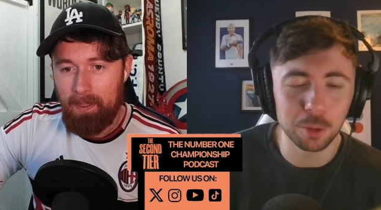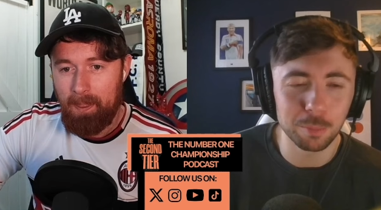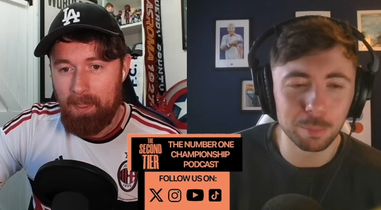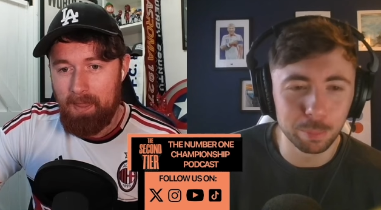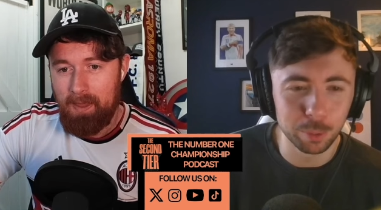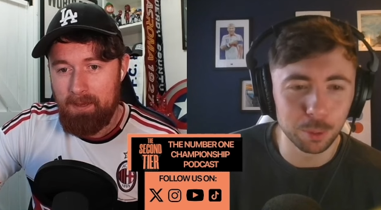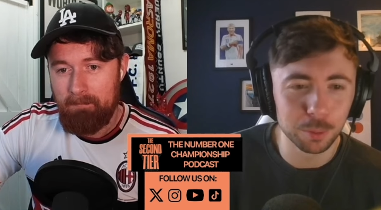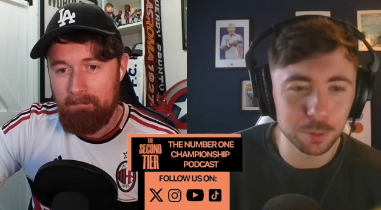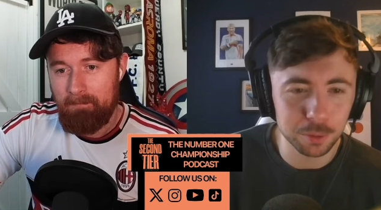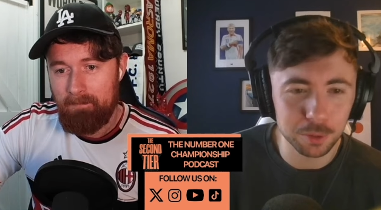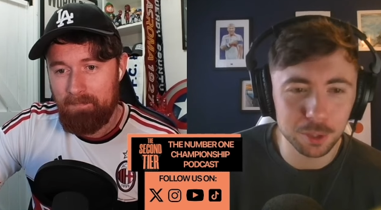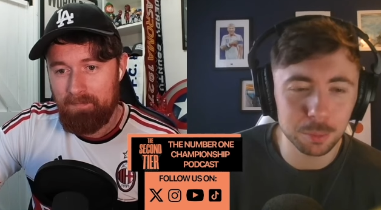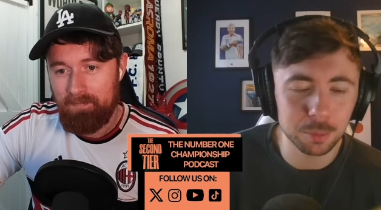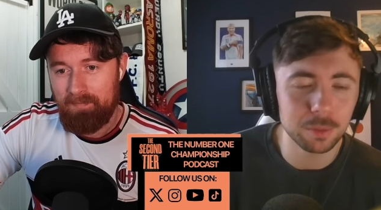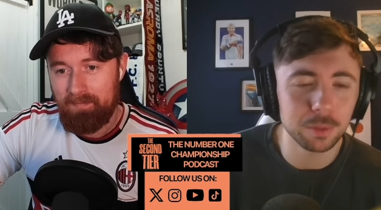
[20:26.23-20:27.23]
Speaker 1: The balls on
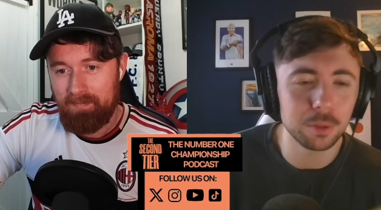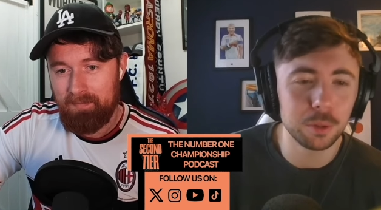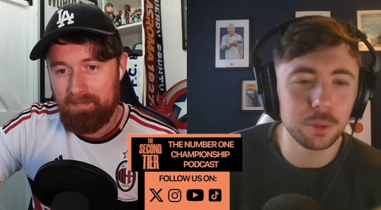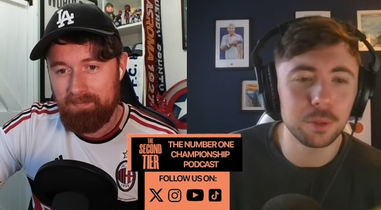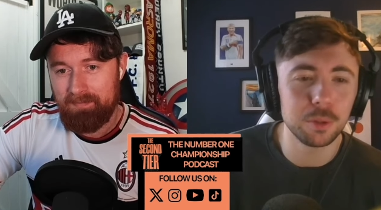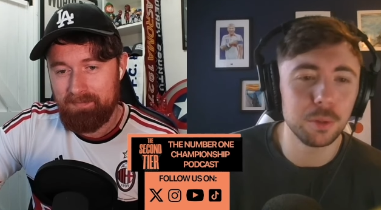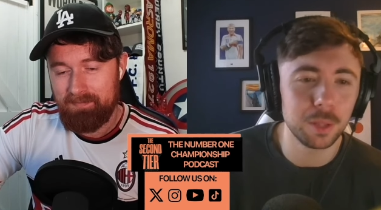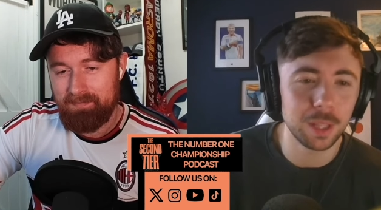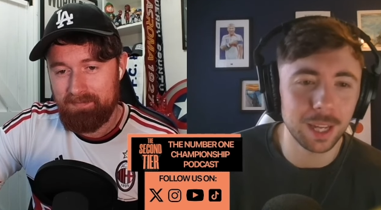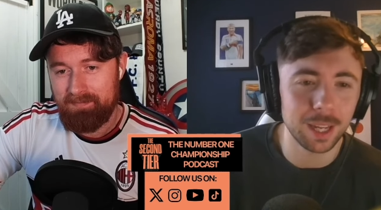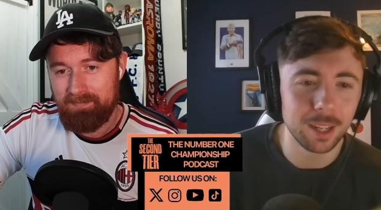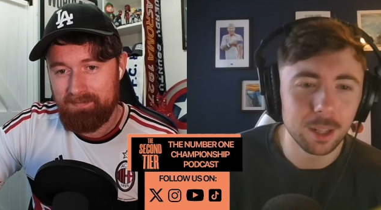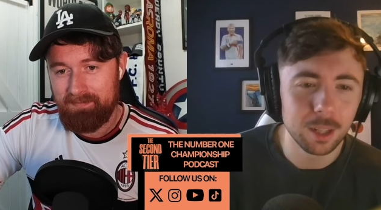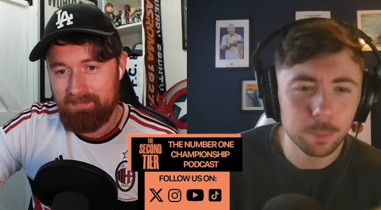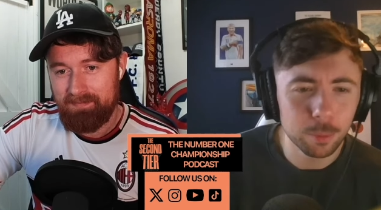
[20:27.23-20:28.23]
Summerville to do
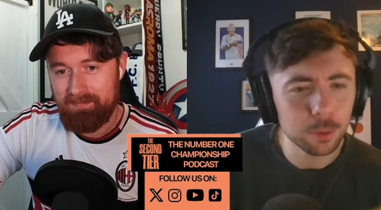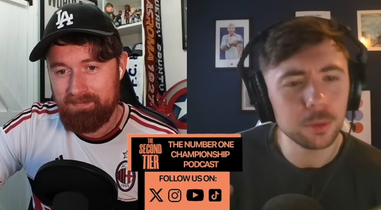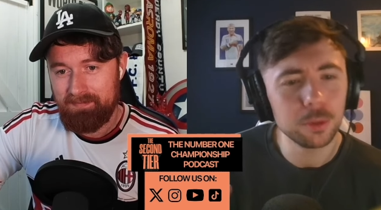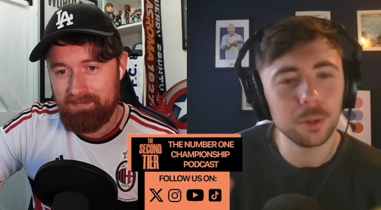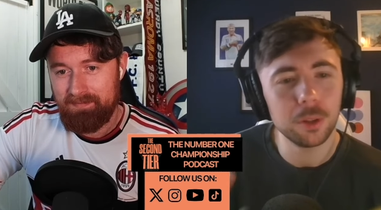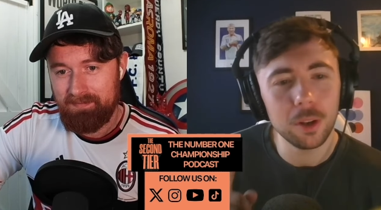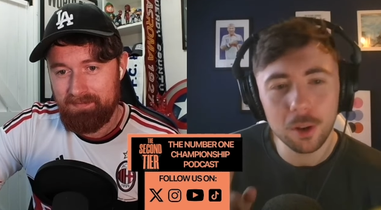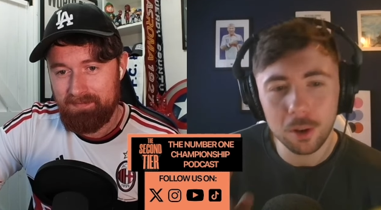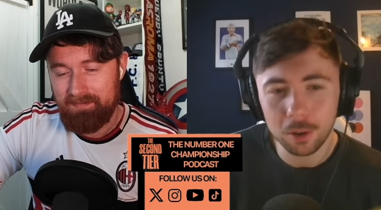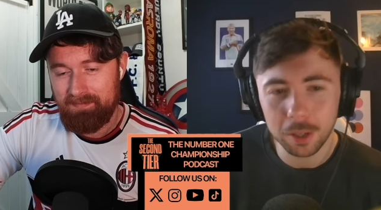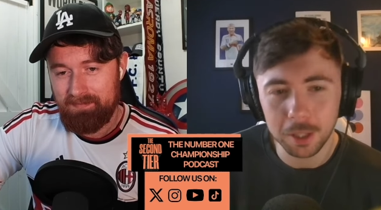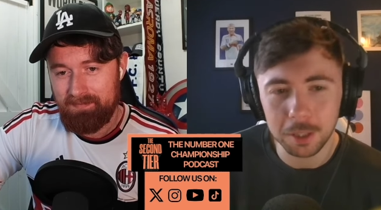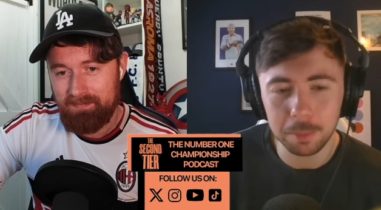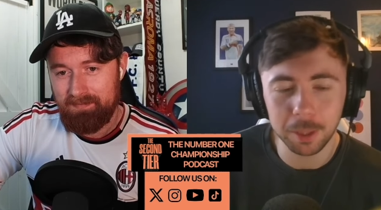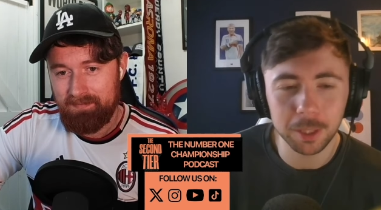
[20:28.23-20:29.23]
that, but also the
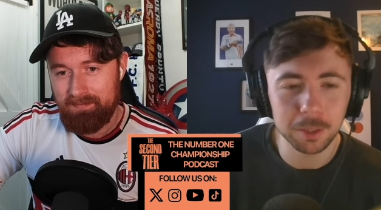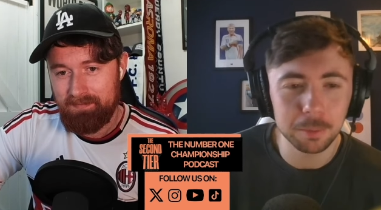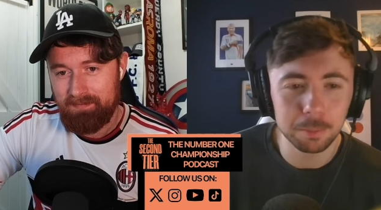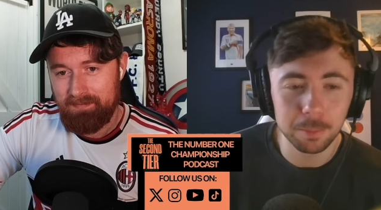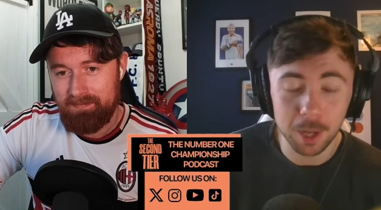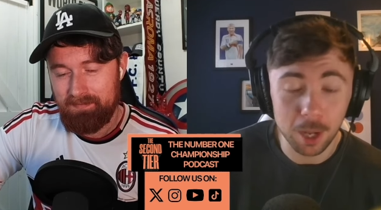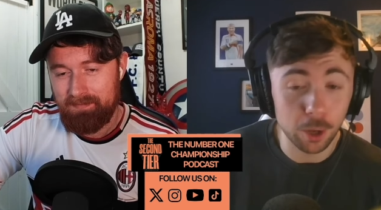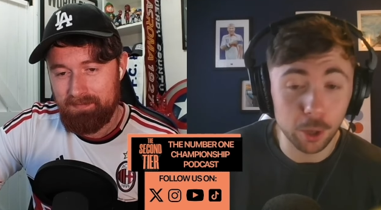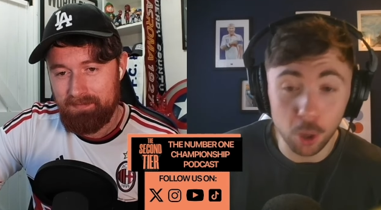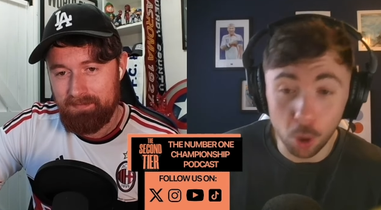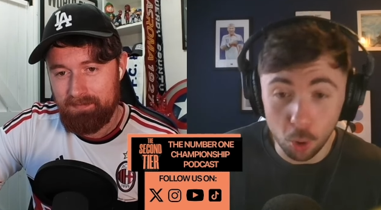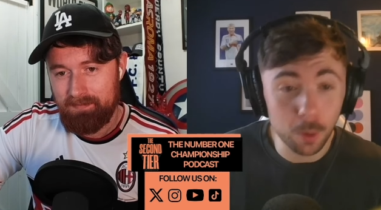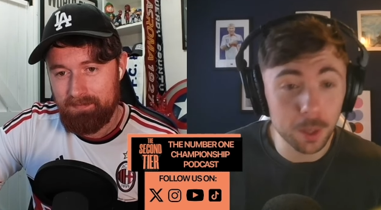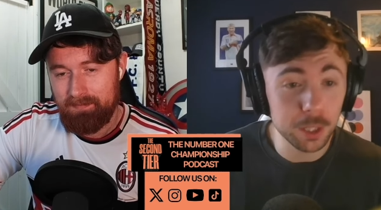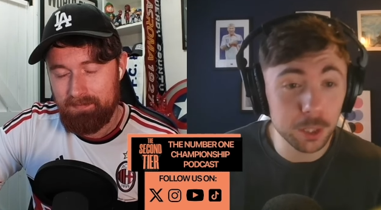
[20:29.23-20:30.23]
knowledge because
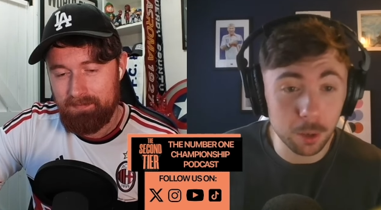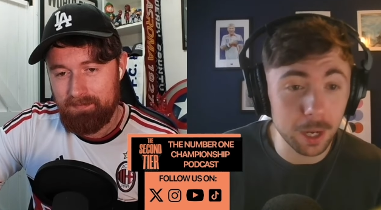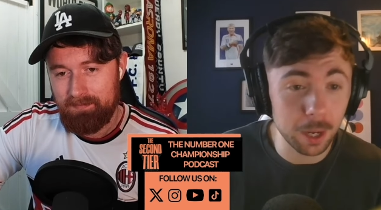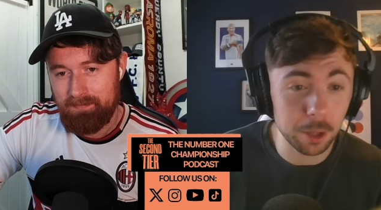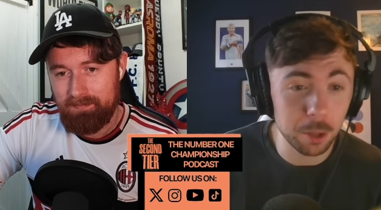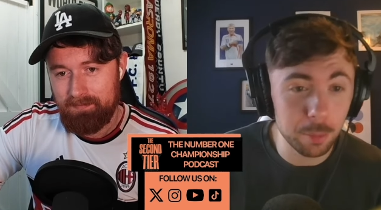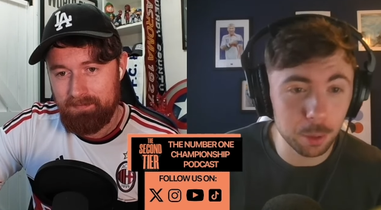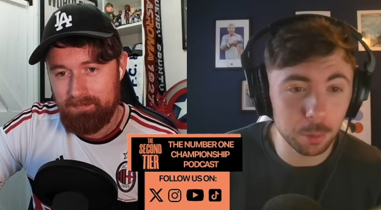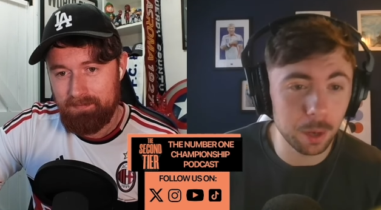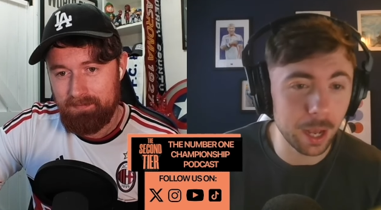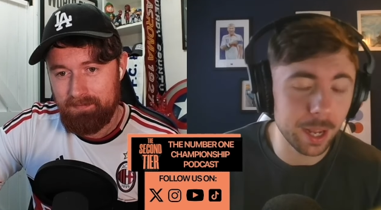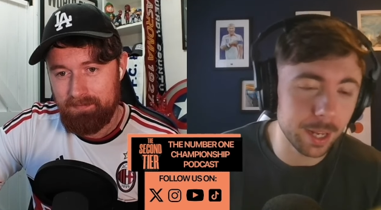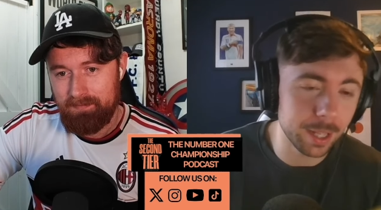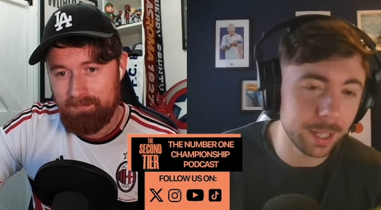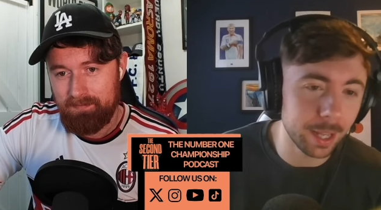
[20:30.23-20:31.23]
Always go down the middle
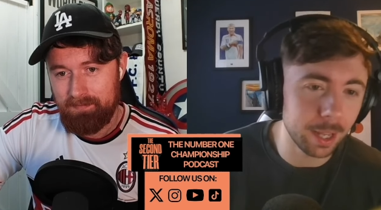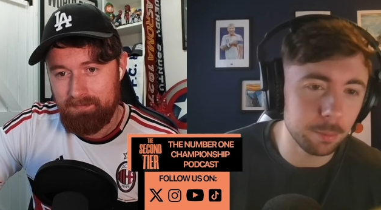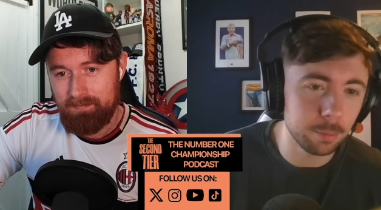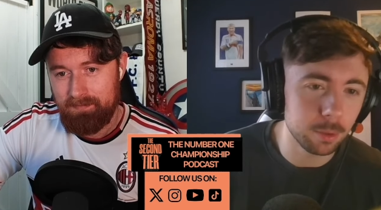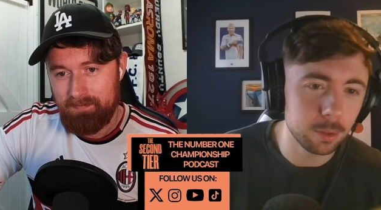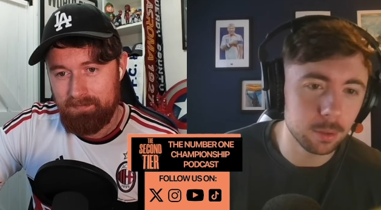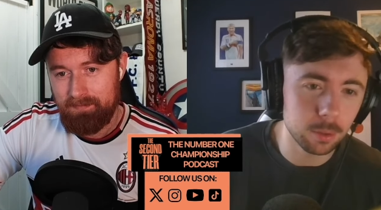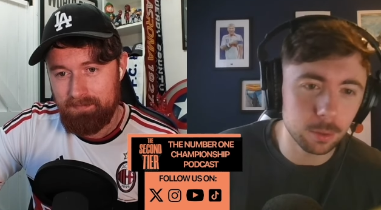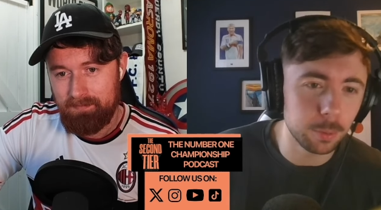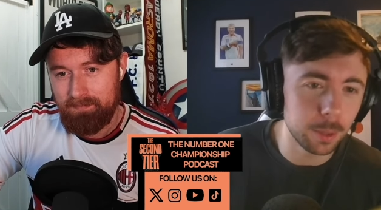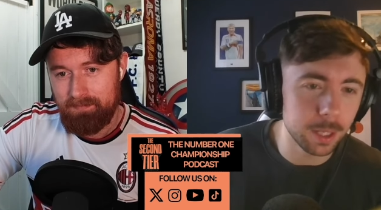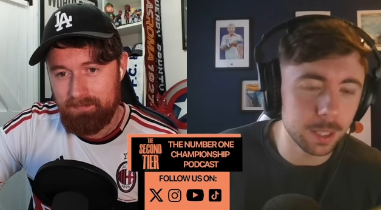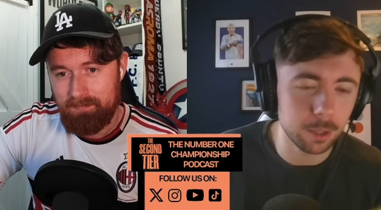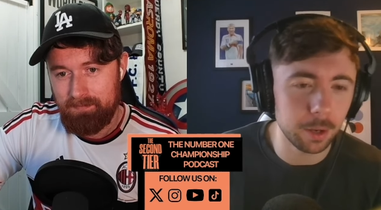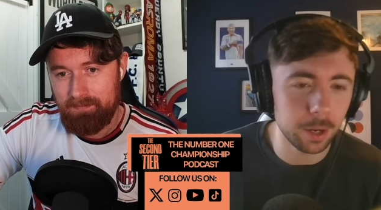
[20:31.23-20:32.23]
late in the game.
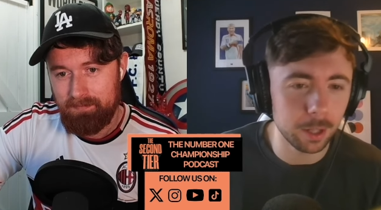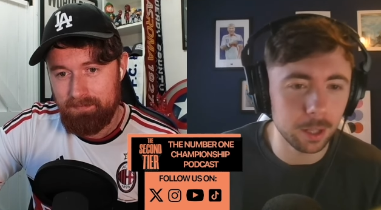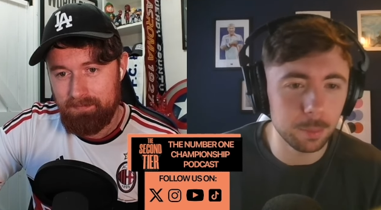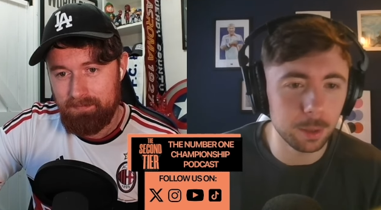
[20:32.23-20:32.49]
Always go down